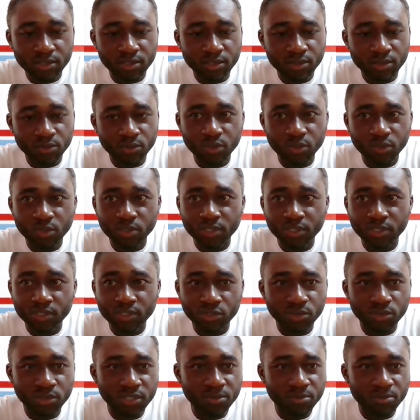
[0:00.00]
and
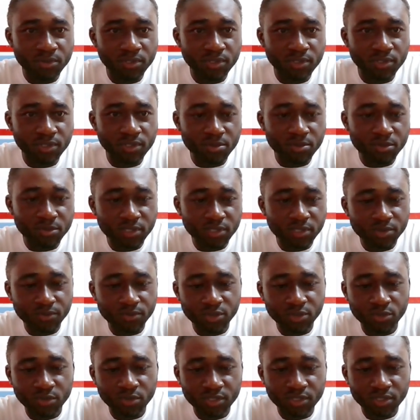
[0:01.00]
okay. So let
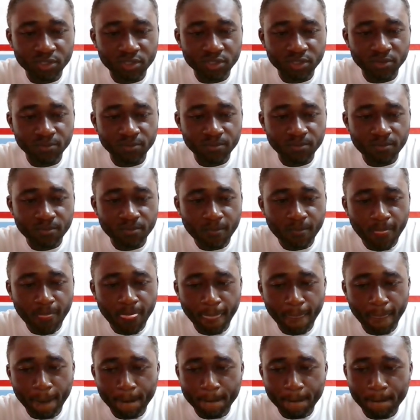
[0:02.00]
me just finish with this.
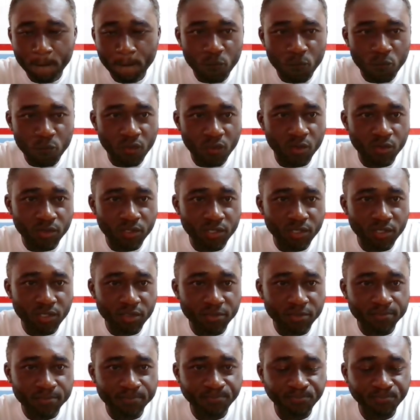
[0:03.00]

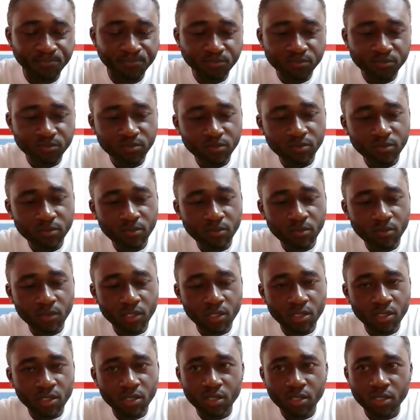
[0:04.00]
Okay.
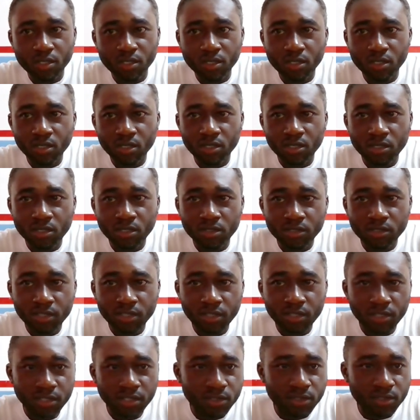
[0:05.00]

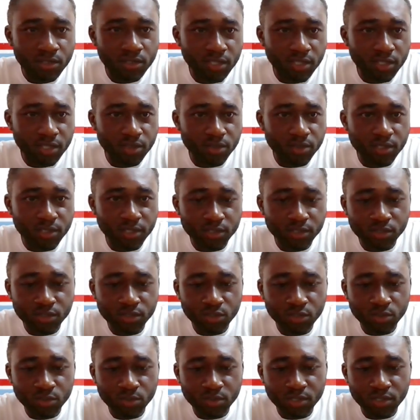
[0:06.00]

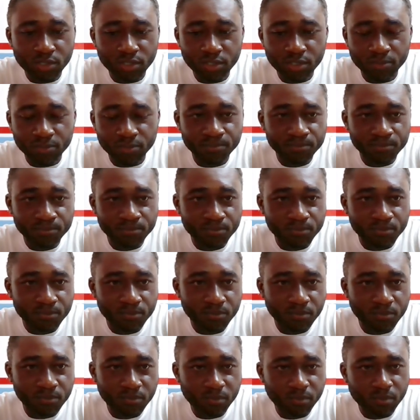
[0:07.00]
Okay. So
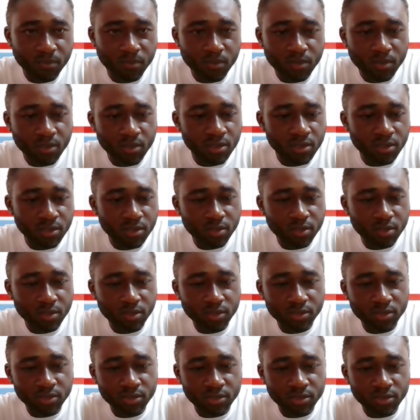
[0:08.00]

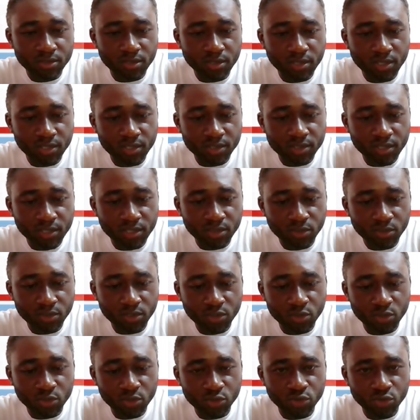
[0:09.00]
this
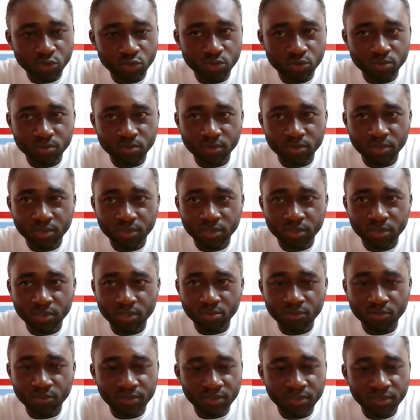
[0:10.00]
less than or equal to, I
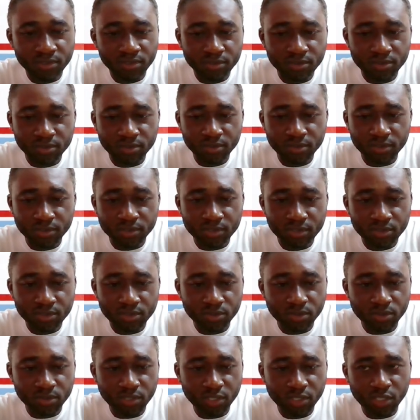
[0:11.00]
think that'll be fine.
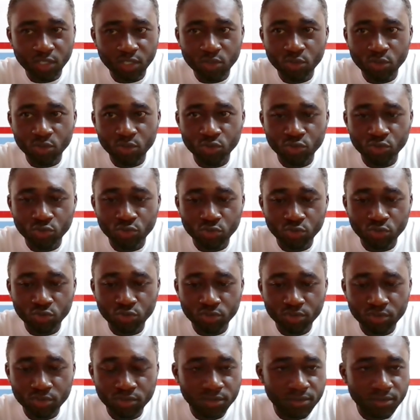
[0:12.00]
Less than or
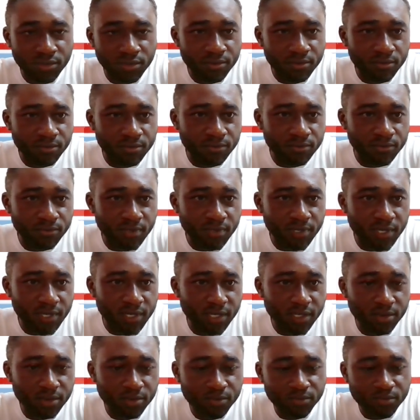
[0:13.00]
equal to
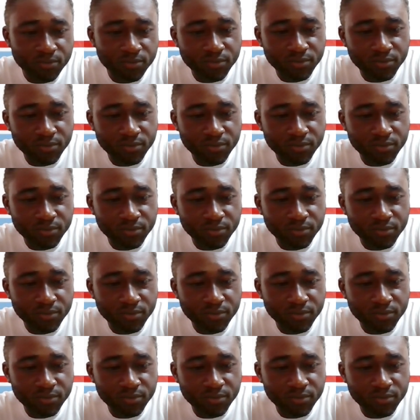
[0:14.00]
5